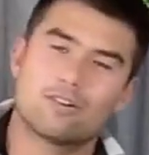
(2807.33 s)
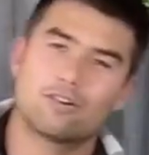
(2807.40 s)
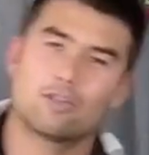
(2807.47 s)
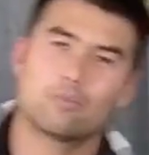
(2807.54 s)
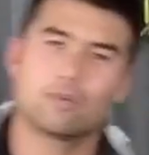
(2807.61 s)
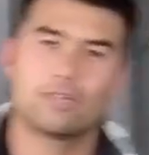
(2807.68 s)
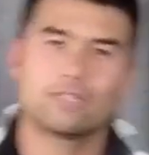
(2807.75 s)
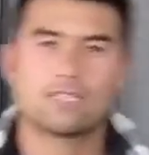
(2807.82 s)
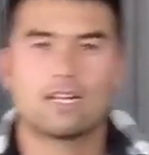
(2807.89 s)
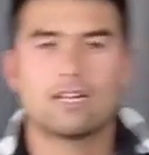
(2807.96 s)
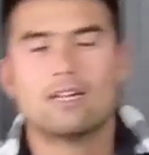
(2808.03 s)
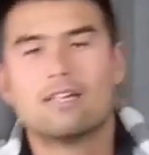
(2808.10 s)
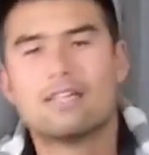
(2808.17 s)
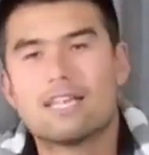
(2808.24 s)
or your boots
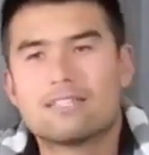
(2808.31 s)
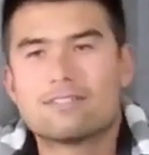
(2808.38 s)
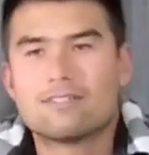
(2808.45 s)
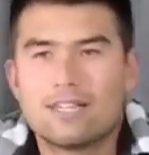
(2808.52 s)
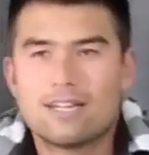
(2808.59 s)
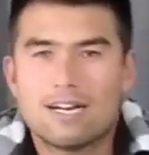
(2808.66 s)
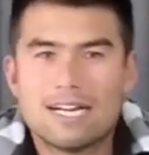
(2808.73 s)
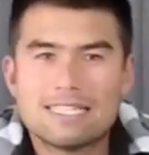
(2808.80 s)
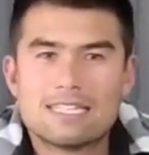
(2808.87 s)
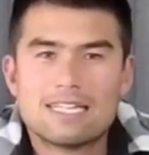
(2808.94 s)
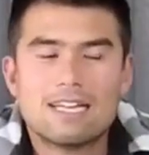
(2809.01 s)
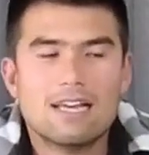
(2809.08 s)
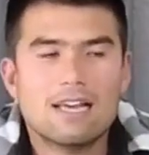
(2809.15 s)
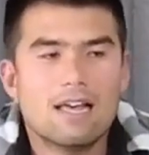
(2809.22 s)
on. That's really nice.
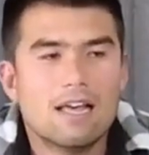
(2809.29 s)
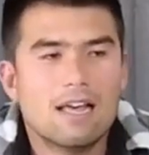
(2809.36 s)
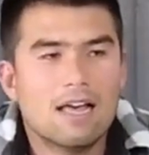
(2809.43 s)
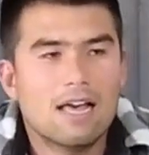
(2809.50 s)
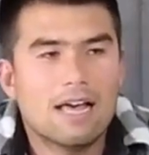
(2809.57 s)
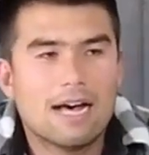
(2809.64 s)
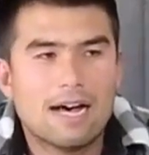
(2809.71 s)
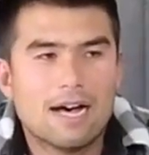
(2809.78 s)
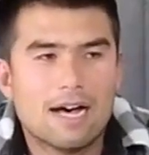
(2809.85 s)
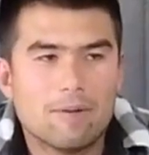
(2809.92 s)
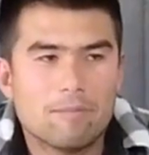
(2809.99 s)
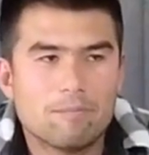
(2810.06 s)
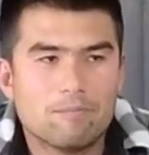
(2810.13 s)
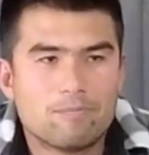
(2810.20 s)

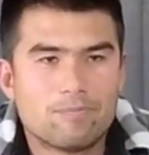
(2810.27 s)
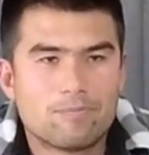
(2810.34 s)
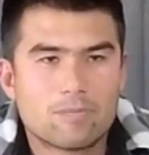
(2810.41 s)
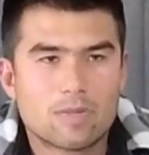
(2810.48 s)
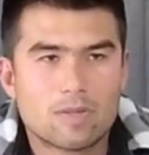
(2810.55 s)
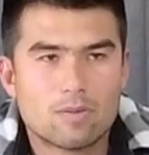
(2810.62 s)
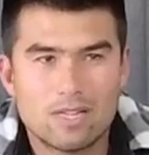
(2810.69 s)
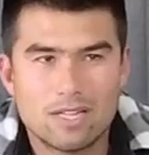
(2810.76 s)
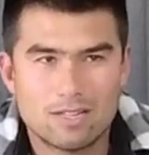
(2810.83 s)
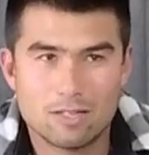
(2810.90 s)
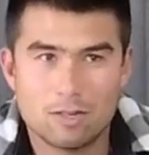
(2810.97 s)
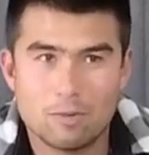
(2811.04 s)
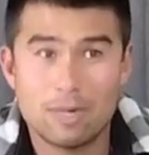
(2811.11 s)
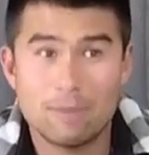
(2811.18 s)
We learned a
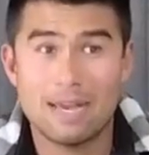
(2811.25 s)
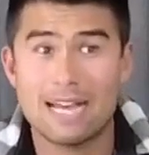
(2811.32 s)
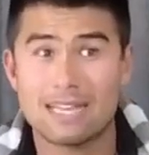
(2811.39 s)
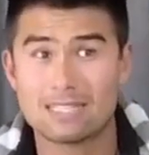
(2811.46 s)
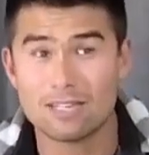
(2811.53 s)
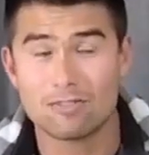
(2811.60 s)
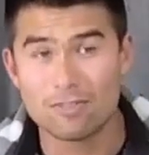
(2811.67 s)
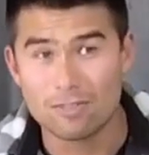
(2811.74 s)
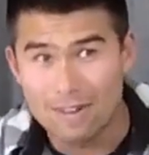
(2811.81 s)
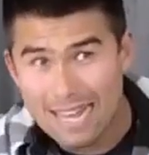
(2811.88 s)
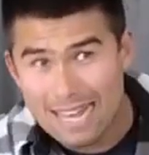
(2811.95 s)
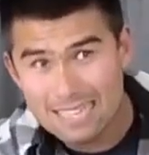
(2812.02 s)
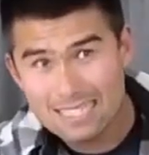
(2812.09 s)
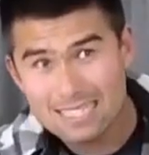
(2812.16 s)
little bit about
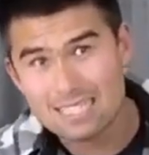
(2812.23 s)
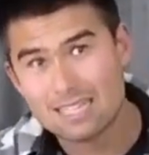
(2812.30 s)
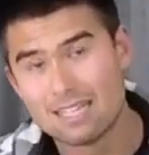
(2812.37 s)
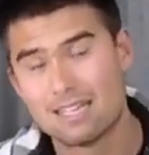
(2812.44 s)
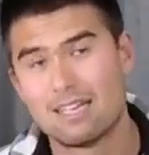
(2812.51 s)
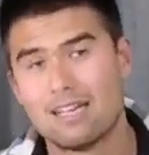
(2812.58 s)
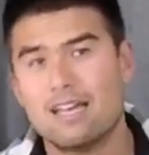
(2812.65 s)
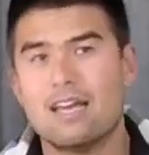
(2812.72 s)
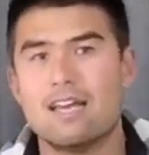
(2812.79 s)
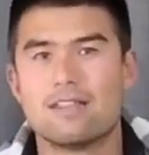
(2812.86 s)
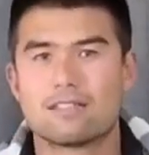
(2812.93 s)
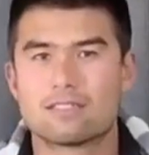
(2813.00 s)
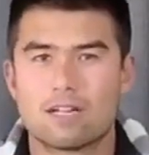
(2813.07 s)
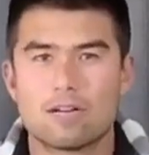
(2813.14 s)
self-arrest.
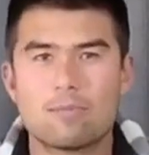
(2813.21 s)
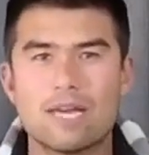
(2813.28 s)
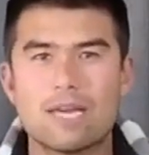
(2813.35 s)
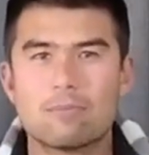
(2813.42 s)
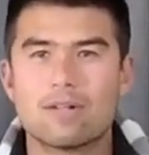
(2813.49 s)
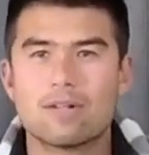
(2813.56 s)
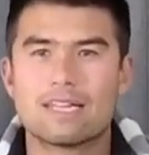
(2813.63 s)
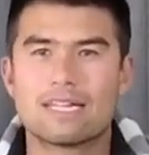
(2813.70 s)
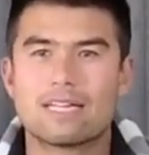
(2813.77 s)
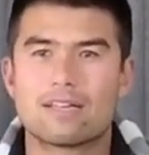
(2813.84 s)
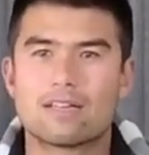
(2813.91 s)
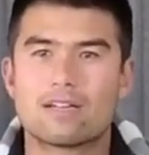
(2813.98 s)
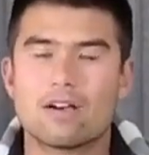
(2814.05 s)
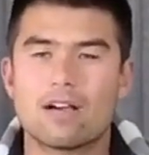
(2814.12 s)
There's a lot of people, I
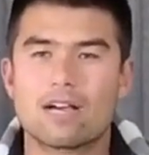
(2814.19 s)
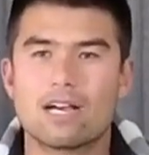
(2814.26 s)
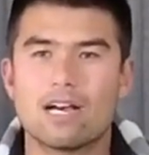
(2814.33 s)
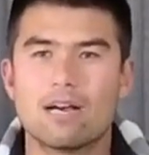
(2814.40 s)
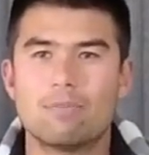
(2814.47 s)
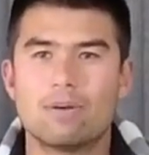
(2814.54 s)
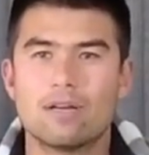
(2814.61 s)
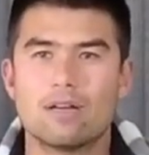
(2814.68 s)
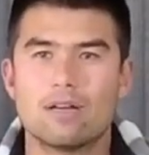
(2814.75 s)
think, going up,